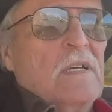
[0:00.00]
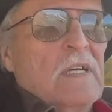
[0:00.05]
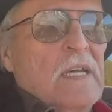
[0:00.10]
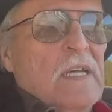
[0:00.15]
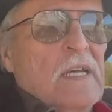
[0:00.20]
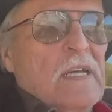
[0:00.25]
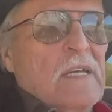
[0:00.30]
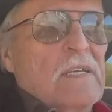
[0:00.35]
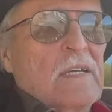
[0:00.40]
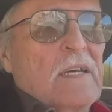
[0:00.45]

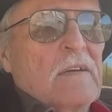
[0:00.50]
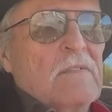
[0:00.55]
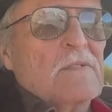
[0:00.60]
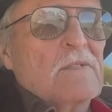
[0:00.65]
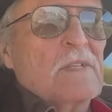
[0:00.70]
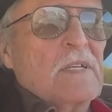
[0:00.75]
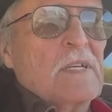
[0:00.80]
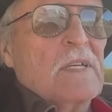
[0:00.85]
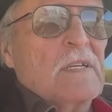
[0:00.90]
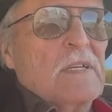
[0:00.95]
And I
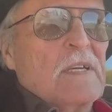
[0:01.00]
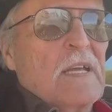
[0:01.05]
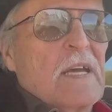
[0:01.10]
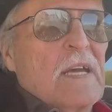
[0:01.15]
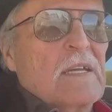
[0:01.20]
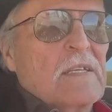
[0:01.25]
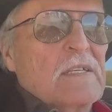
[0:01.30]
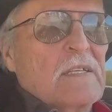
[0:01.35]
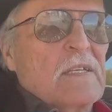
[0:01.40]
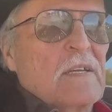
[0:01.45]
was thinking
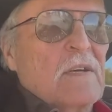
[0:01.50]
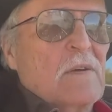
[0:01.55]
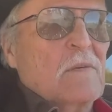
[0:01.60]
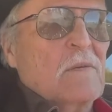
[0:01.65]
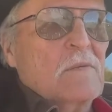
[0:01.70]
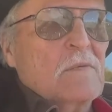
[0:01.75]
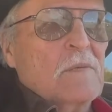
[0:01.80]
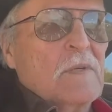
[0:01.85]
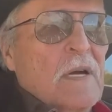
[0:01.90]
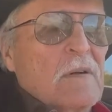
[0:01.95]
that, you
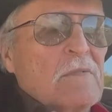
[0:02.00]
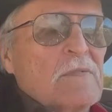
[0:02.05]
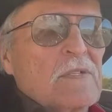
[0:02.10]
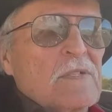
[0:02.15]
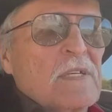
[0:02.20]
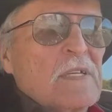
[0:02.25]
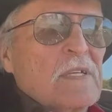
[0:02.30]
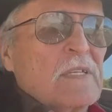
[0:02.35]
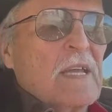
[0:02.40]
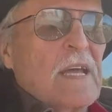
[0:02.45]
know, I was
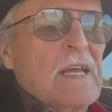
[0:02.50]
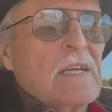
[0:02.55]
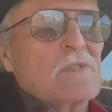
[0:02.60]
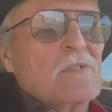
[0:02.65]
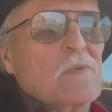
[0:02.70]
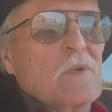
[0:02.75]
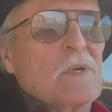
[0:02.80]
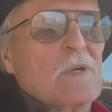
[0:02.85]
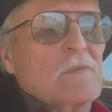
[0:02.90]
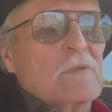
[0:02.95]
thinking that's
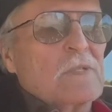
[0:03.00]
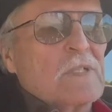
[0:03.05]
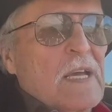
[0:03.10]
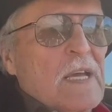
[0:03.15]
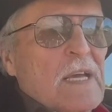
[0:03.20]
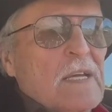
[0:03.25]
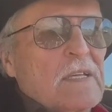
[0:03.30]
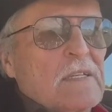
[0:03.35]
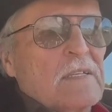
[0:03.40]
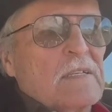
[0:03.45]
where it was
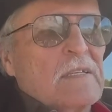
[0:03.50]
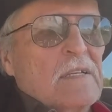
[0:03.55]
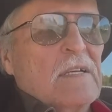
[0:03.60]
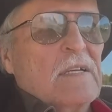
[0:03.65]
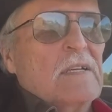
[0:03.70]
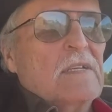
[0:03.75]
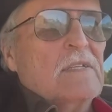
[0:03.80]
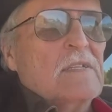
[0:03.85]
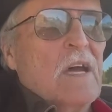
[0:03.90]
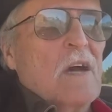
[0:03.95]
at.
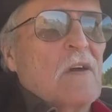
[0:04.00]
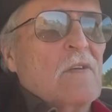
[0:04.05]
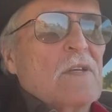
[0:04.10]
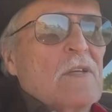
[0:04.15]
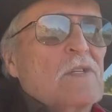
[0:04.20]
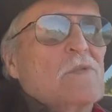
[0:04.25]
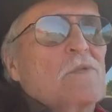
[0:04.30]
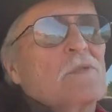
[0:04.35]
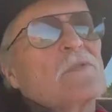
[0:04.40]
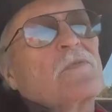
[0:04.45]
No,
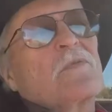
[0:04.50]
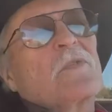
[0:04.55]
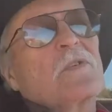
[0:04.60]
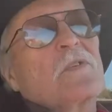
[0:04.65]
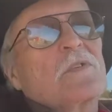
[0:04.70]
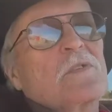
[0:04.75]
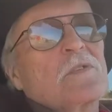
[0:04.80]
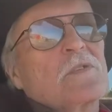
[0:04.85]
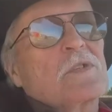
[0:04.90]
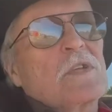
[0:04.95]
this was
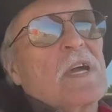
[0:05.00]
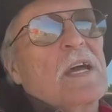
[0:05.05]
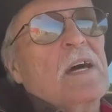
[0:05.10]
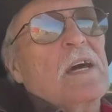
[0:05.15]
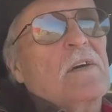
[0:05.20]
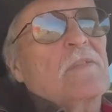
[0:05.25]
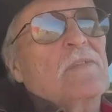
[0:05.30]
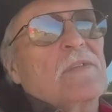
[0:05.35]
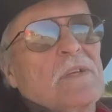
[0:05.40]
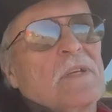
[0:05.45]
further
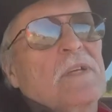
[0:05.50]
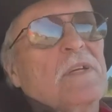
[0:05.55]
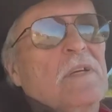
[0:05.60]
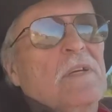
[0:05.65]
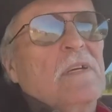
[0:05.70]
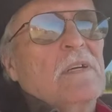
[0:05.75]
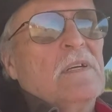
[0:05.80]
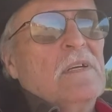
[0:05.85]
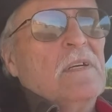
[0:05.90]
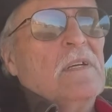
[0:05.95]
south.
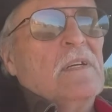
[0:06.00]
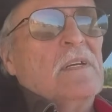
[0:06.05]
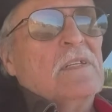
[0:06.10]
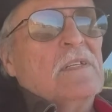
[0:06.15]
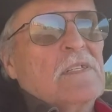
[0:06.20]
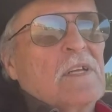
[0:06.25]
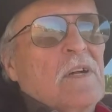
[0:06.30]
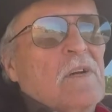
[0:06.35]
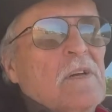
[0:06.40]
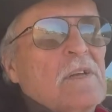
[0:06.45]

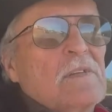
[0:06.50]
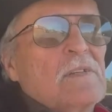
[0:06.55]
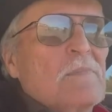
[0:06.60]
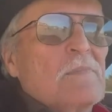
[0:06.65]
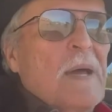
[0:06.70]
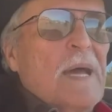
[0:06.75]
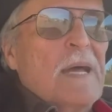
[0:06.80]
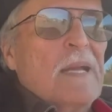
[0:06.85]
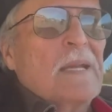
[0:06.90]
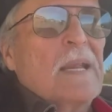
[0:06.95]
So it's
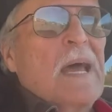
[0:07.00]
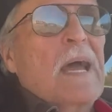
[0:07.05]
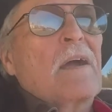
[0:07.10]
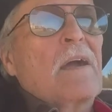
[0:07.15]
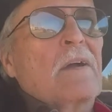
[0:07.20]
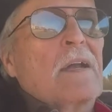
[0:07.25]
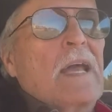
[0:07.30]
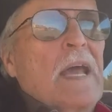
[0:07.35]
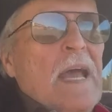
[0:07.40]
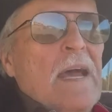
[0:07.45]
about an hour
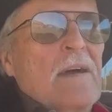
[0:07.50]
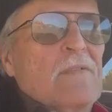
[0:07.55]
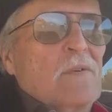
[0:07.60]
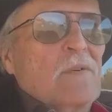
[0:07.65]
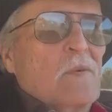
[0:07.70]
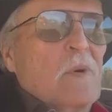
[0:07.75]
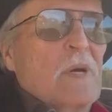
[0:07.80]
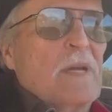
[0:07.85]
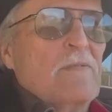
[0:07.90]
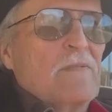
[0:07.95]
and a half
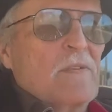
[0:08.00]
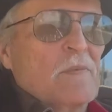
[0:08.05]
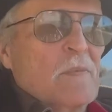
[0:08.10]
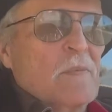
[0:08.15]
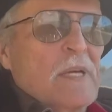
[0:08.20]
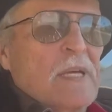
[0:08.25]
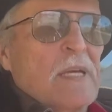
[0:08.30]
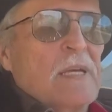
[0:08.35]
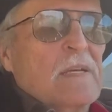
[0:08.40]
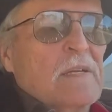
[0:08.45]
away from
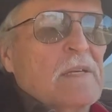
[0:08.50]
me.